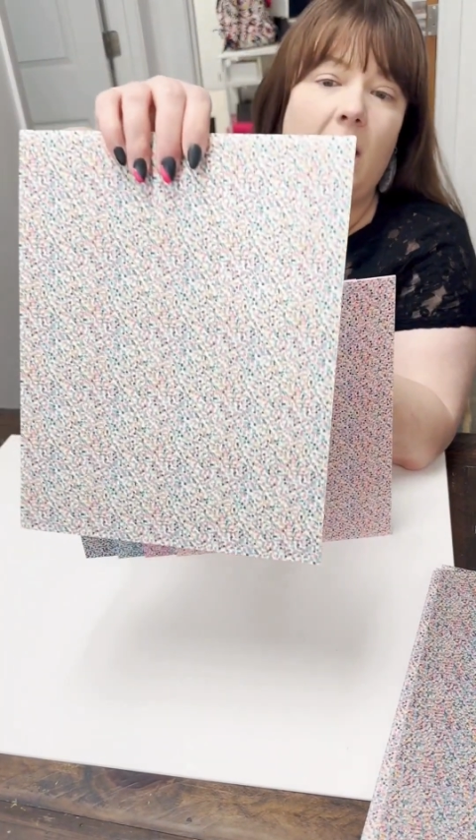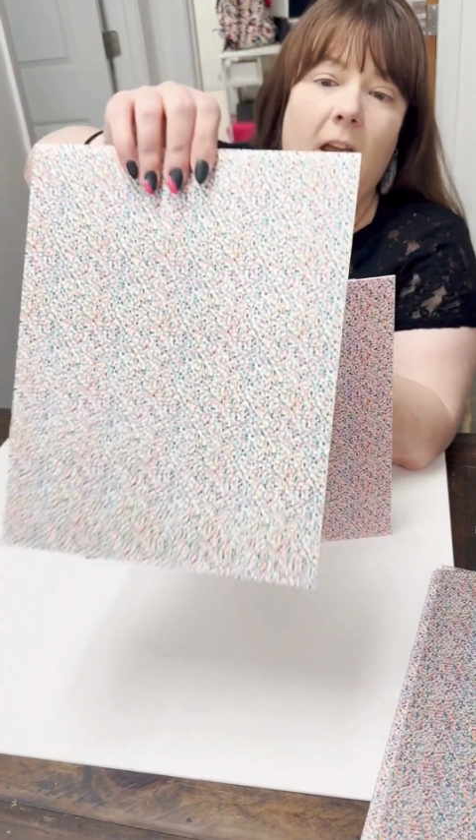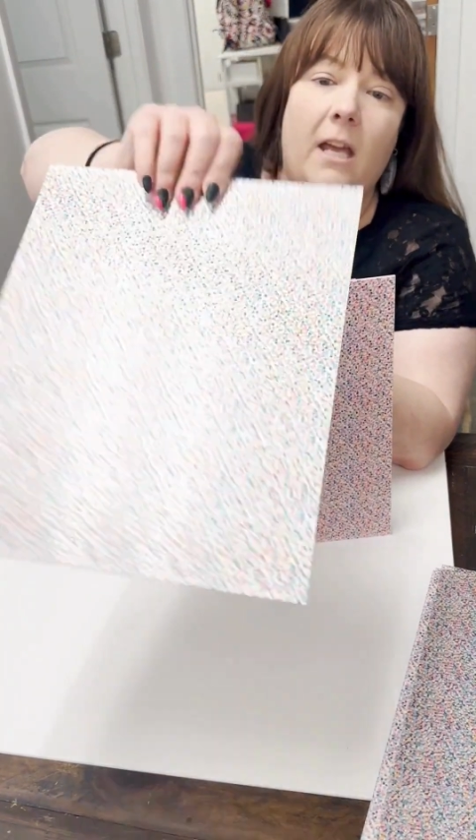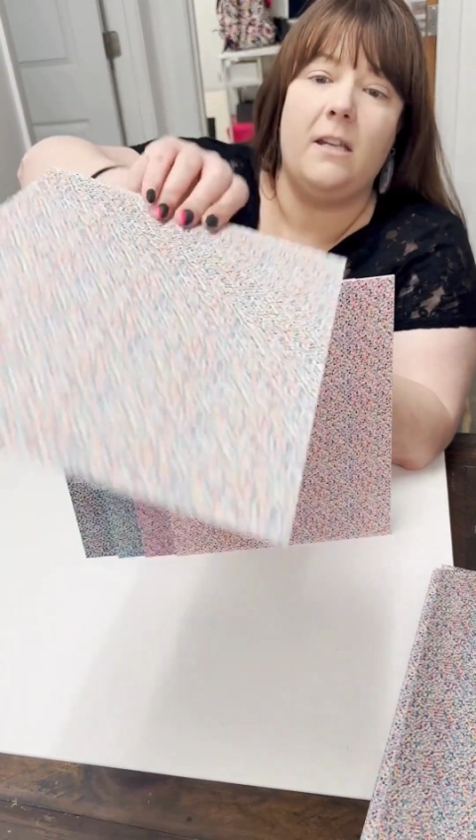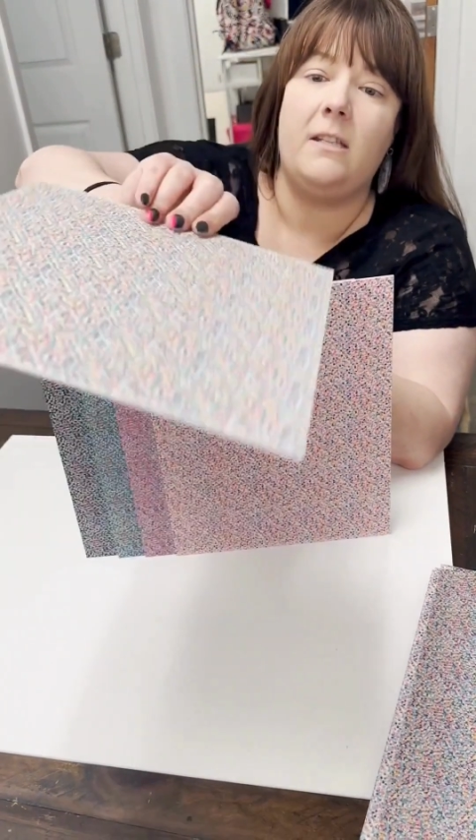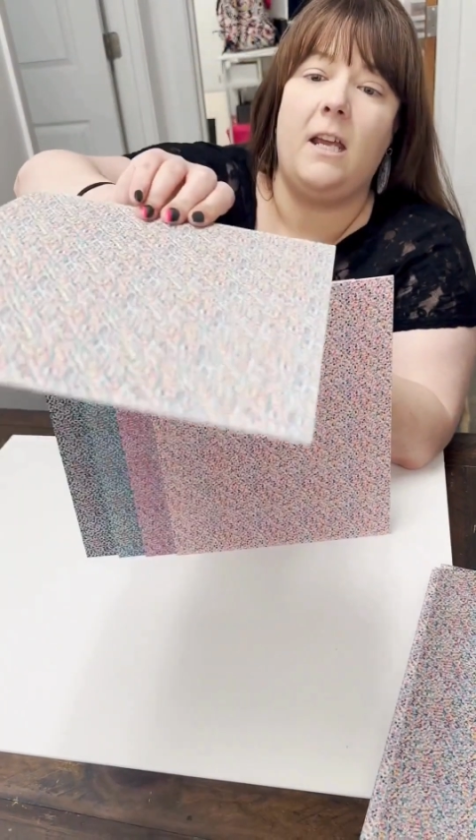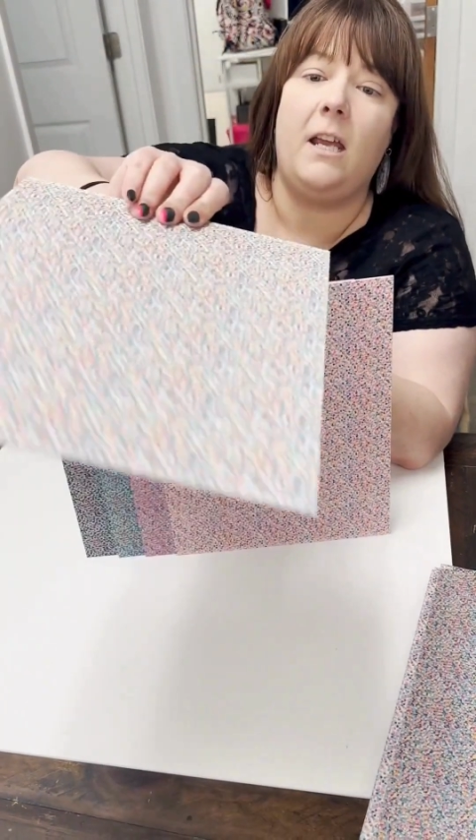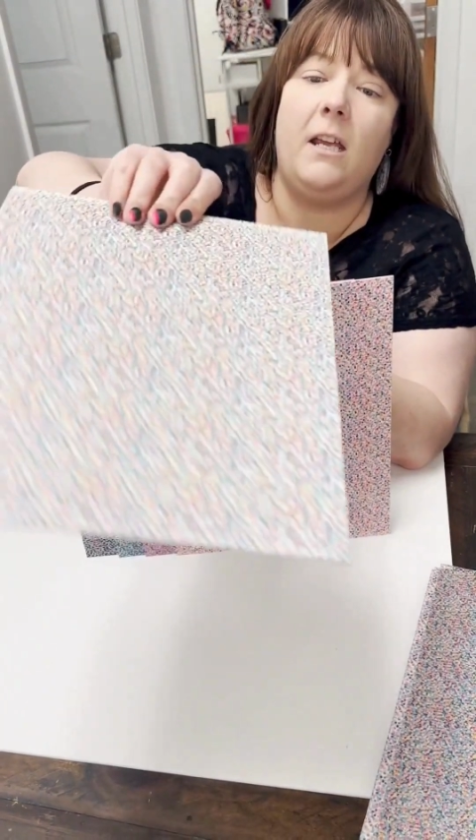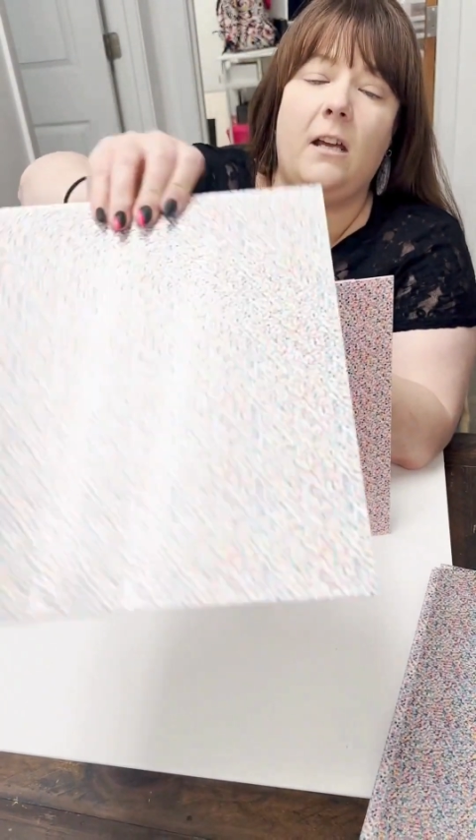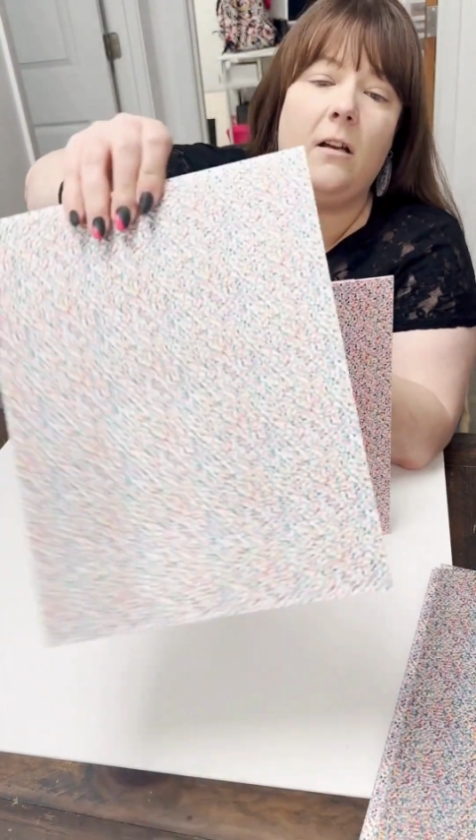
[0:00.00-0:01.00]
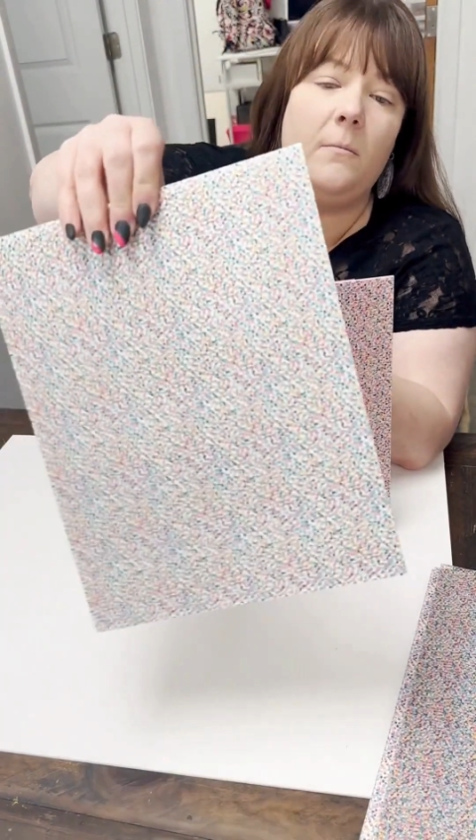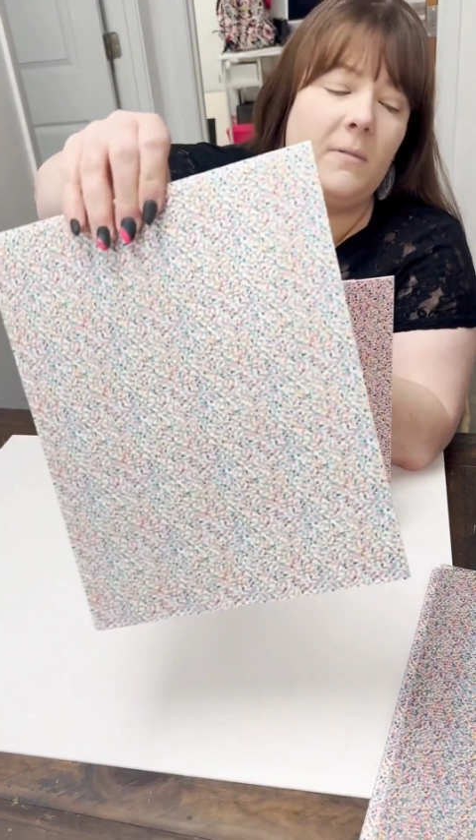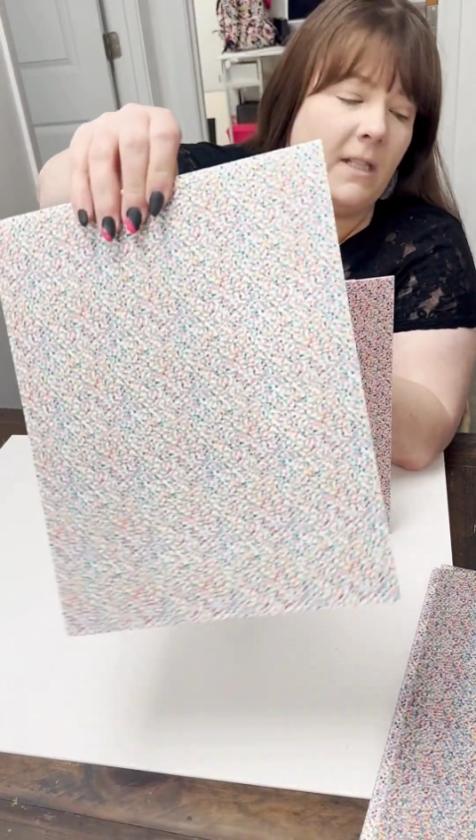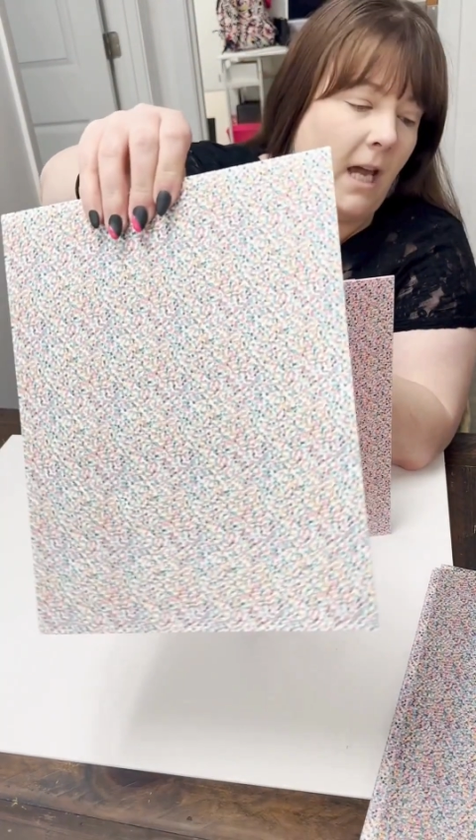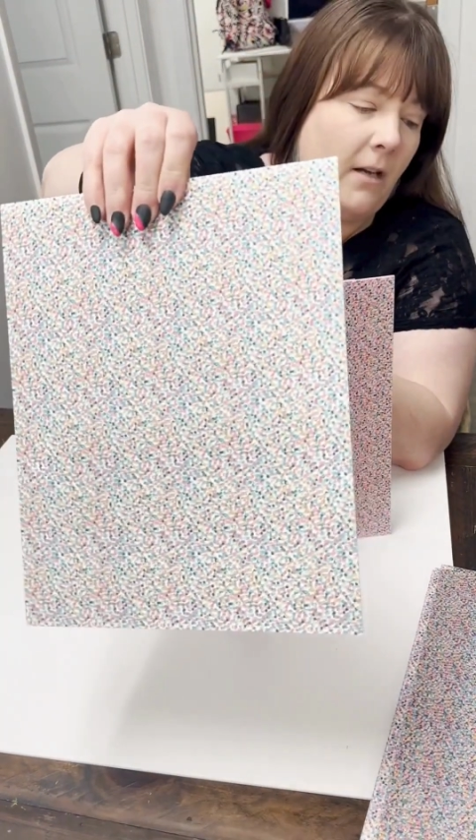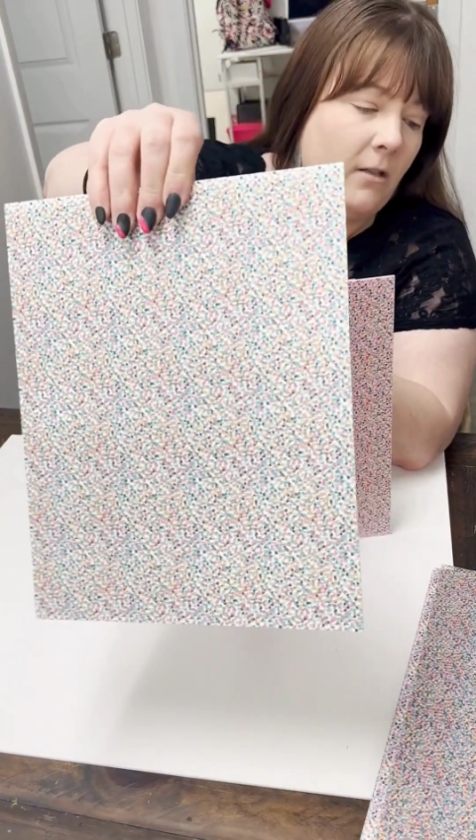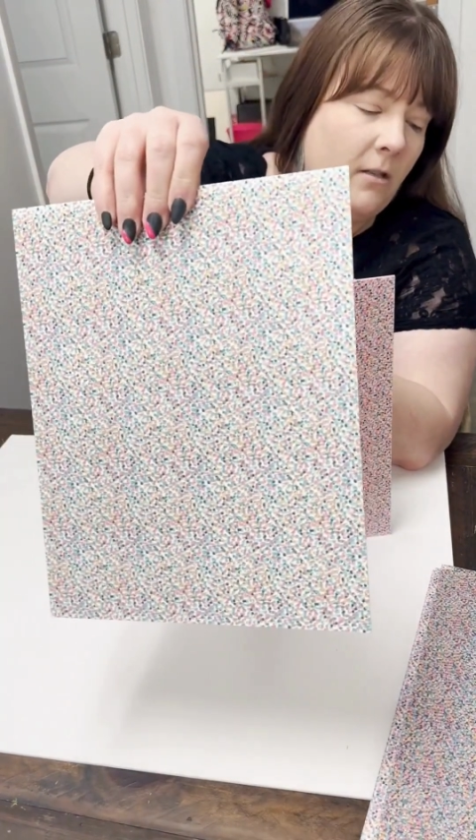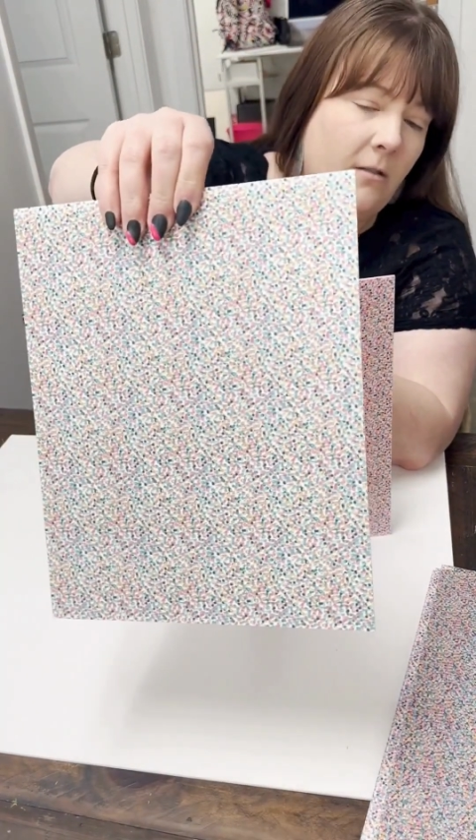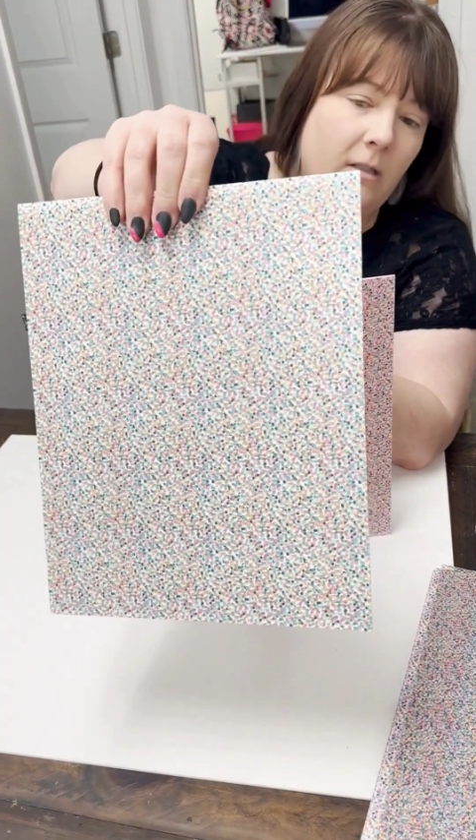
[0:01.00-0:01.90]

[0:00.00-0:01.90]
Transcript: and a scattered.